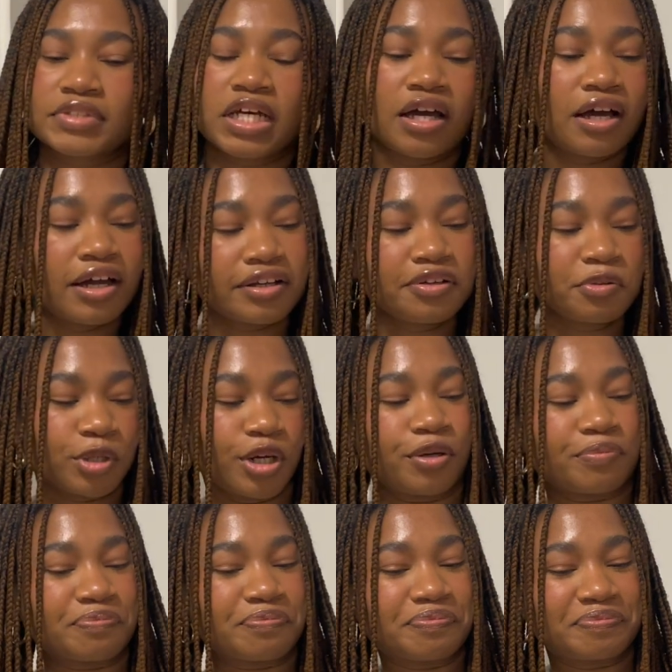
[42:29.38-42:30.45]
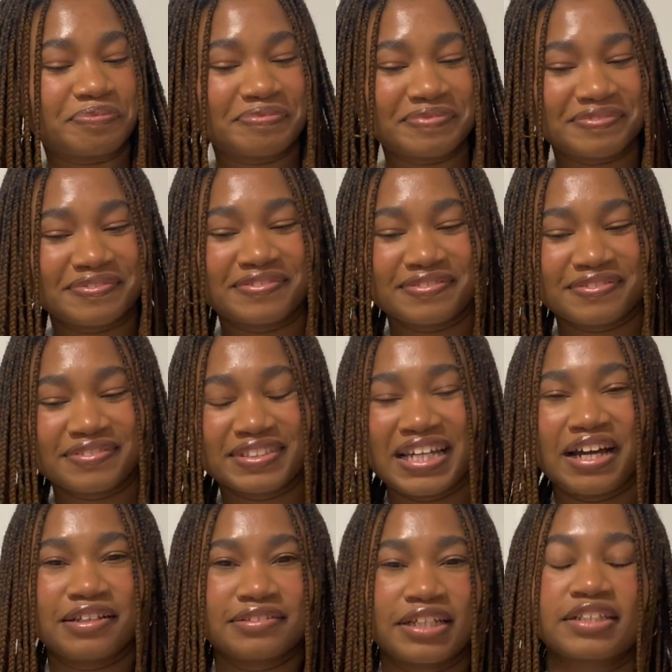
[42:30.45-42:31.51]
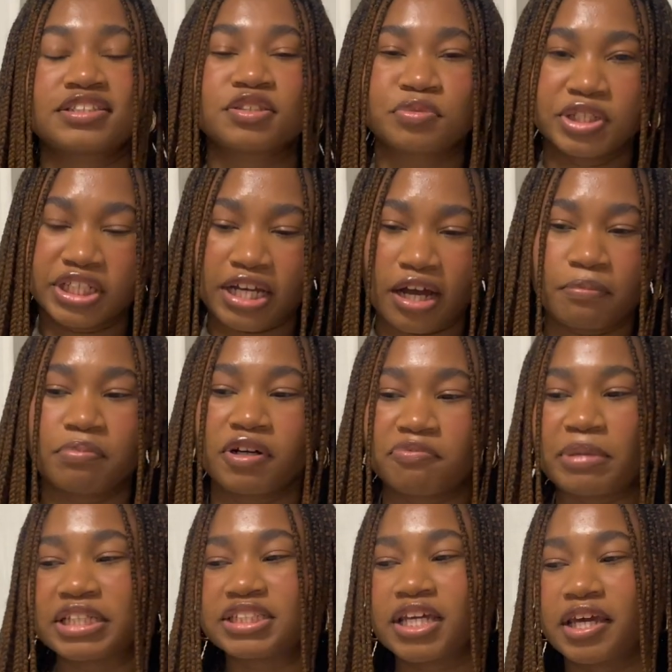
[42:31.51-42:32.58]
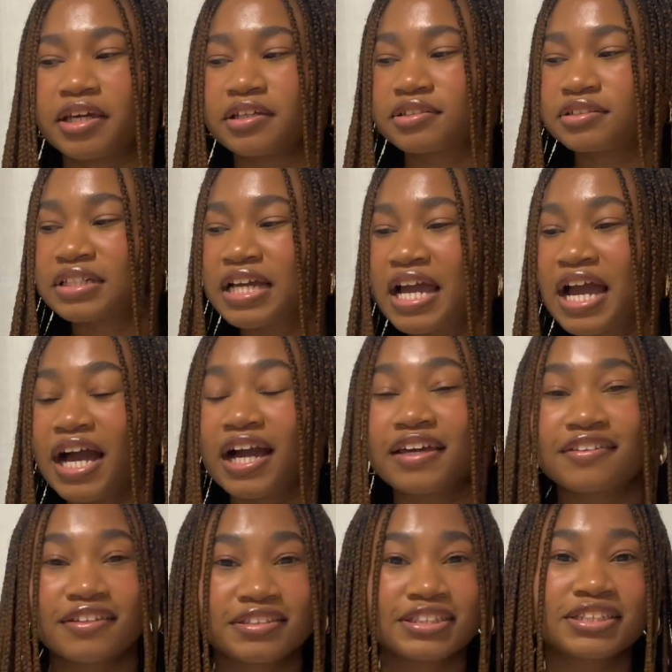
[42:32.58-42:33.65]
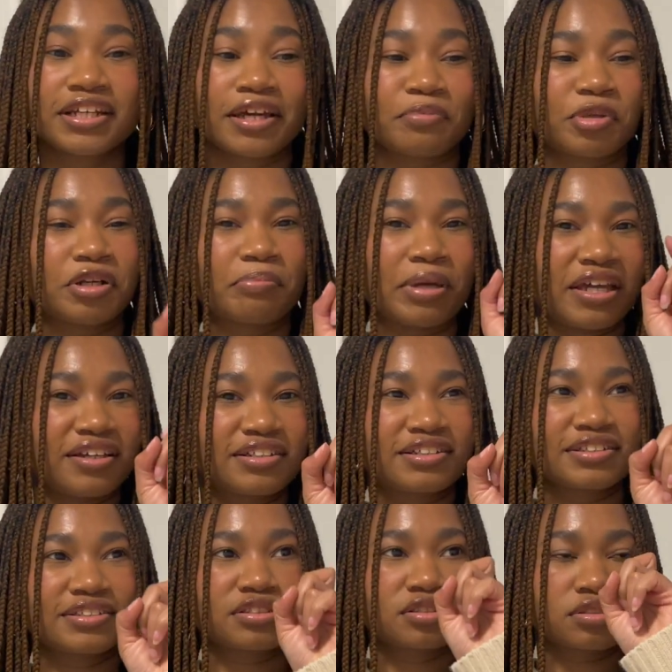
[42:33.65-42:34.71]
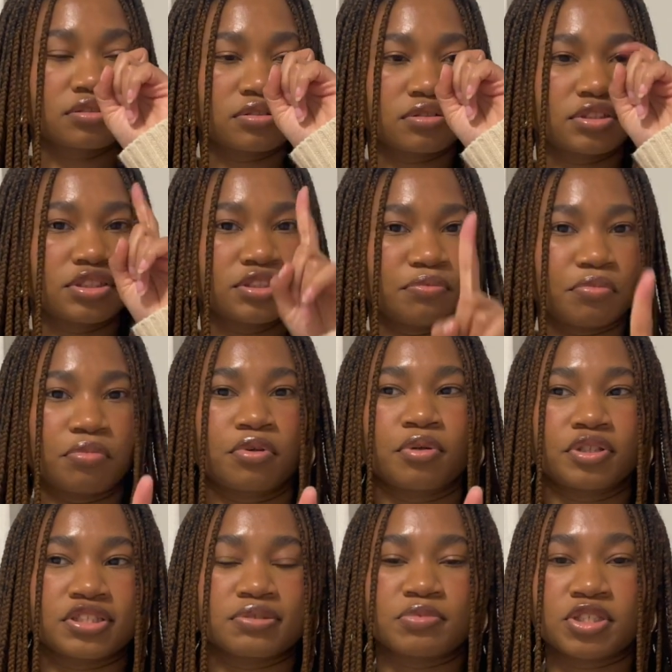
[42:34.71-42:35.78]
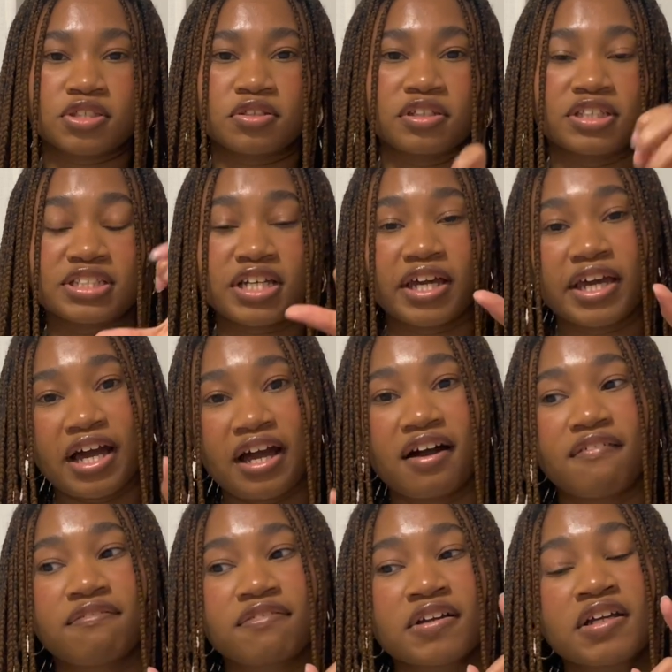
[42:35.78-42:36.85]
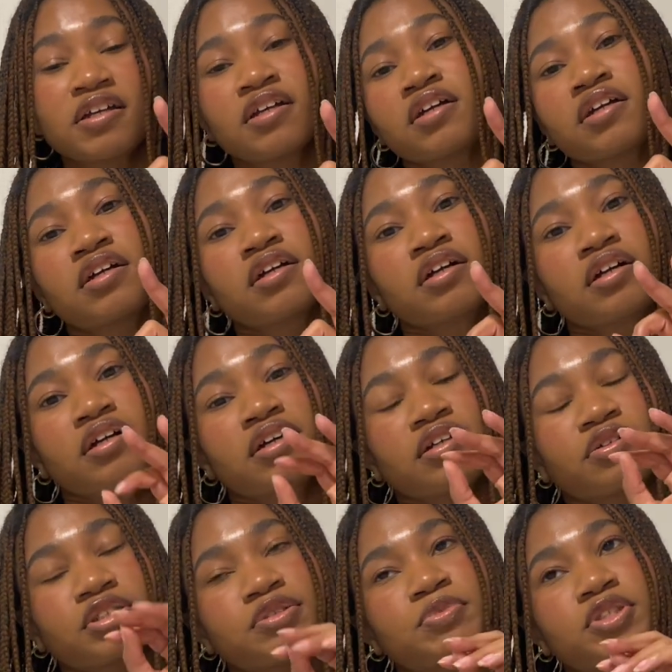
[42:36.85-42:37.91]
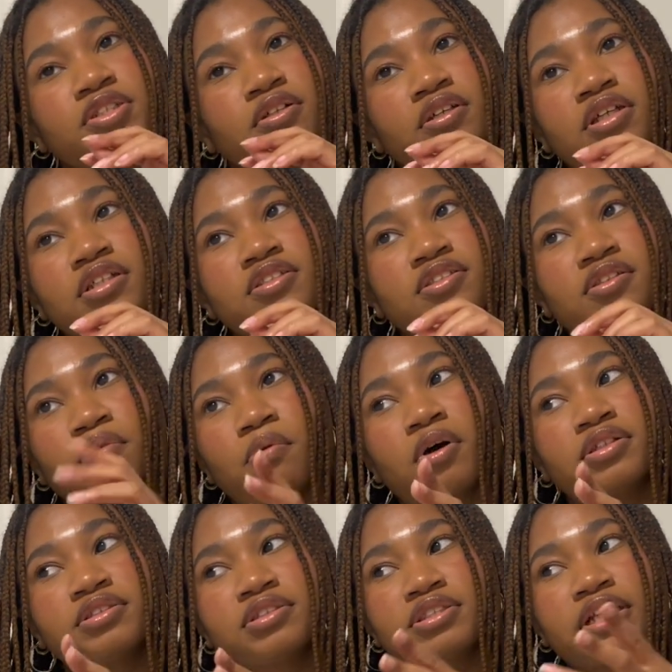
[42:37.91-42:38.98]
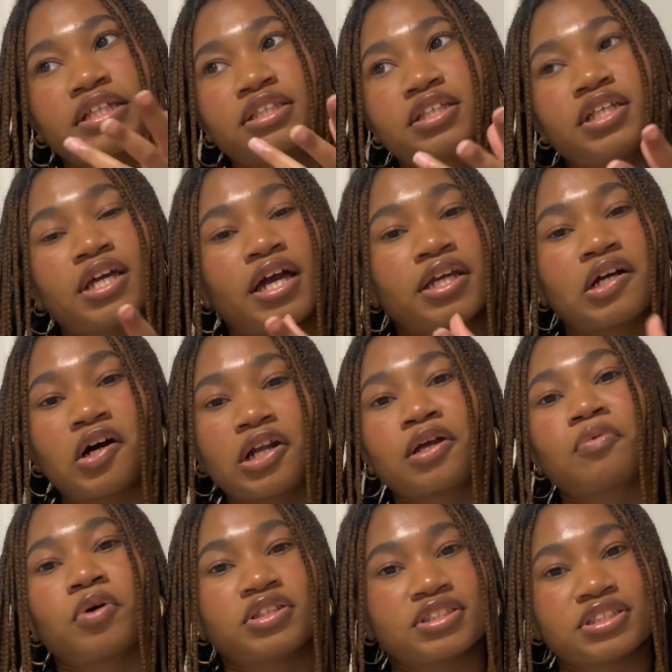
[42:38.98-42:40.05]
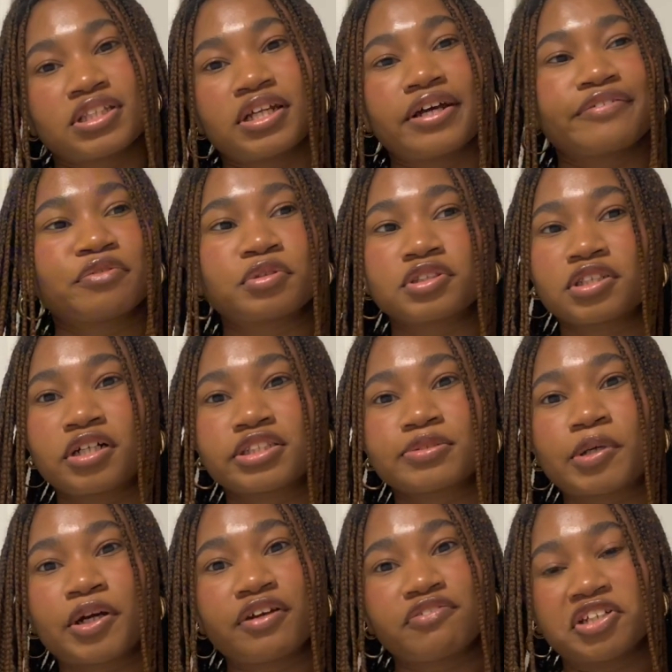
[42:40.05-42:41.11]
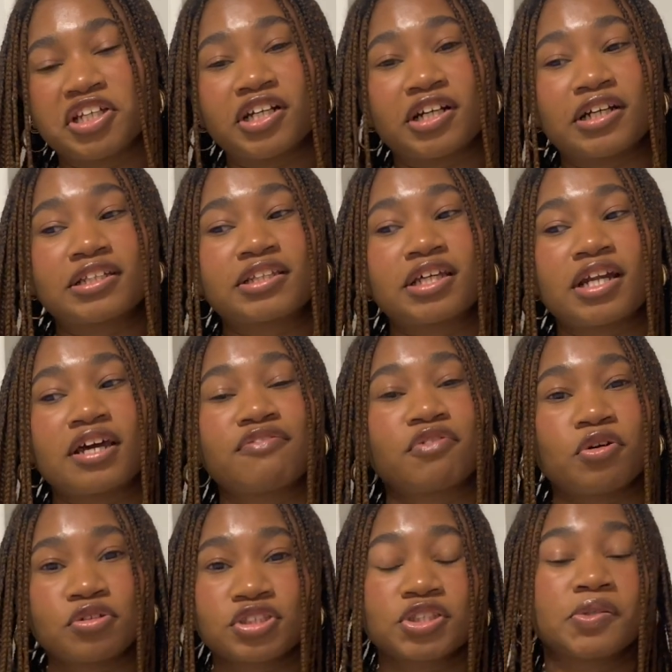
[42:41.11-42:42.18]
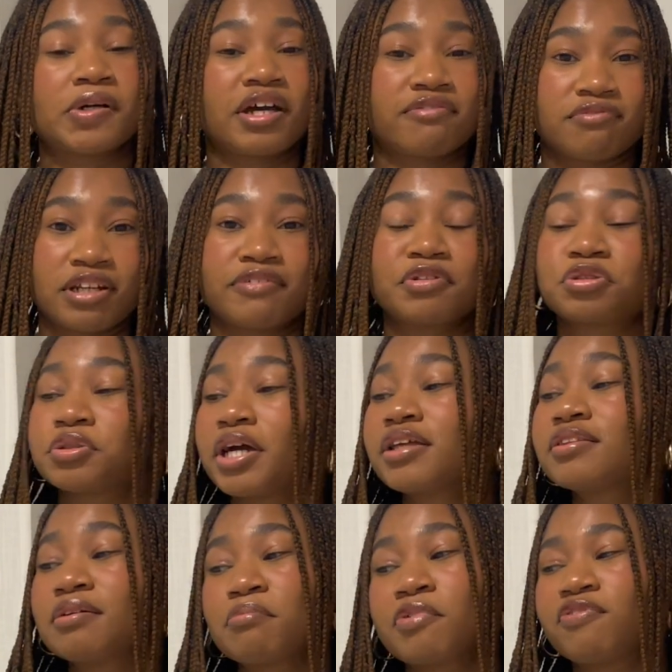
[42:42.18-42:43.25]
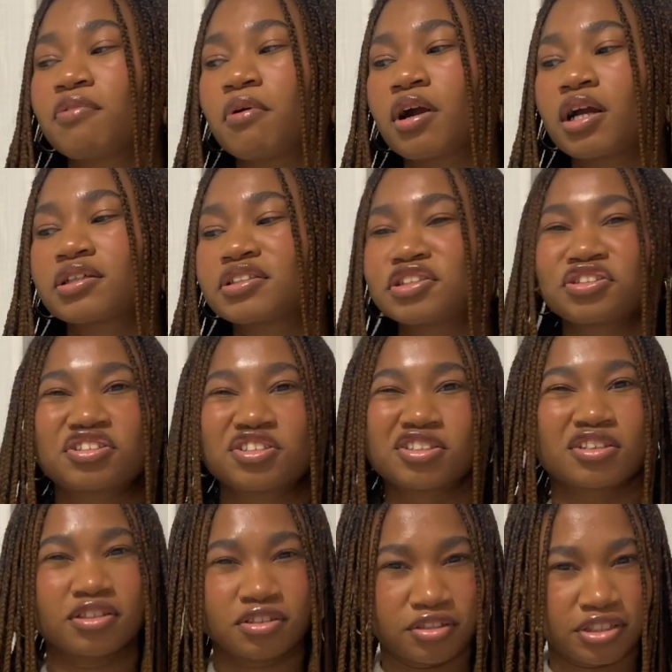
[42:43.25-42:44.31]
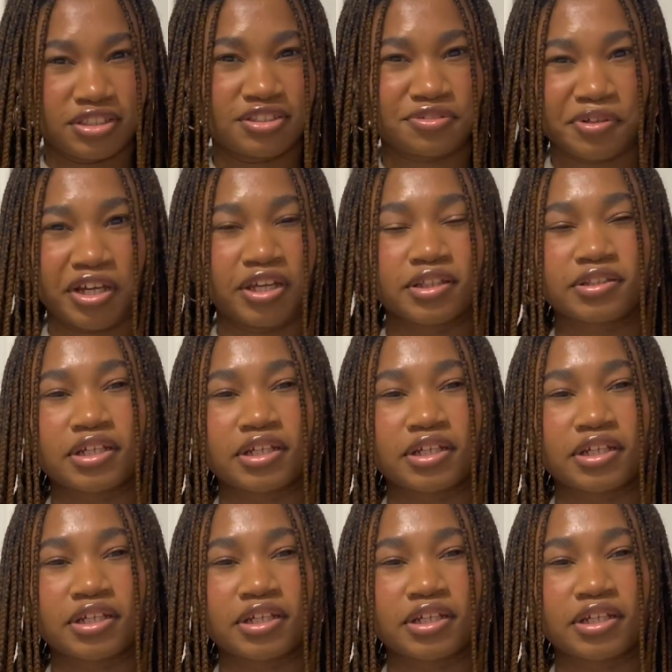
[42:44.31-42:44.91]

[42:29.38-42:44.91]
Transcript: I don't know. Yeah, that's a recap of my day. I think tonight I'm gonna bake some Christmas cookies. I have Christmas cookies, the one, like the iconic ones that everyone talks about every year, that I've never tried them before. They're just sugar cookies, right?